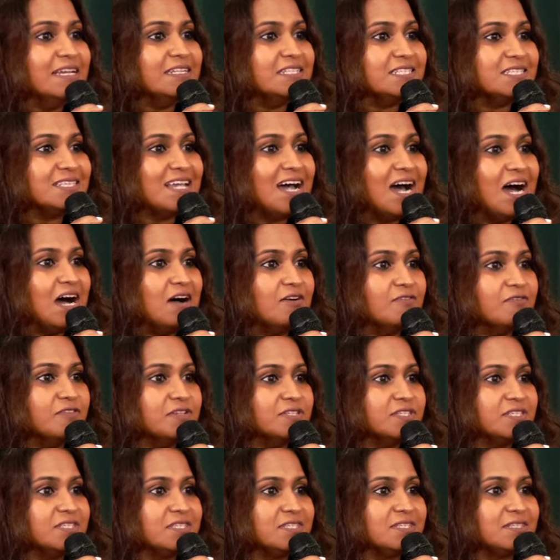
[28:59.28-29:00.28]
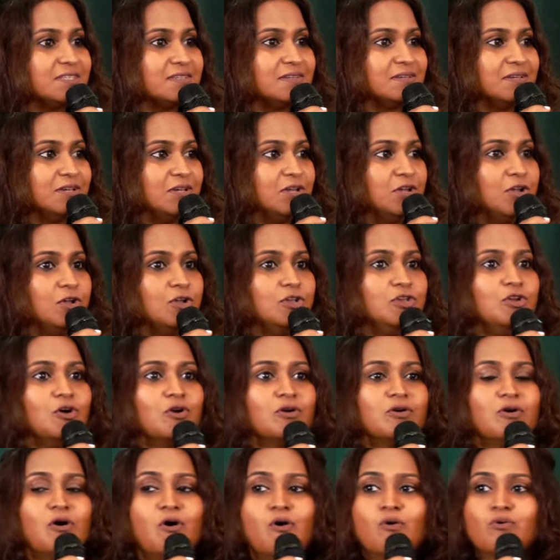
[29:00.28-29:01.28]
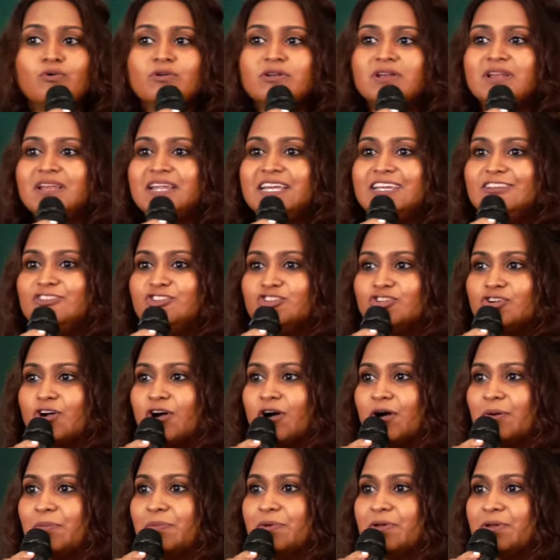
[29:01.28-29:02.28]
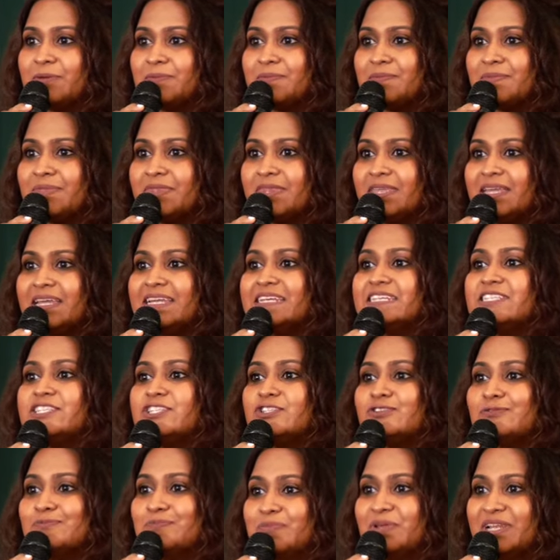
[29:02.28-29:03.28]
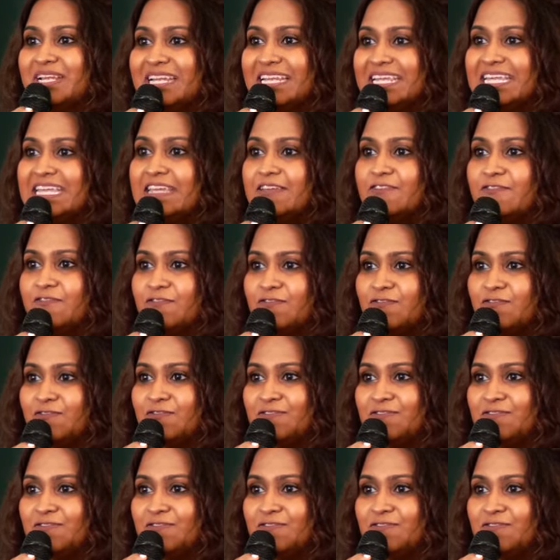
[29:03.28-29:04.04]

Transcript: its harvest. Your only job is to believe,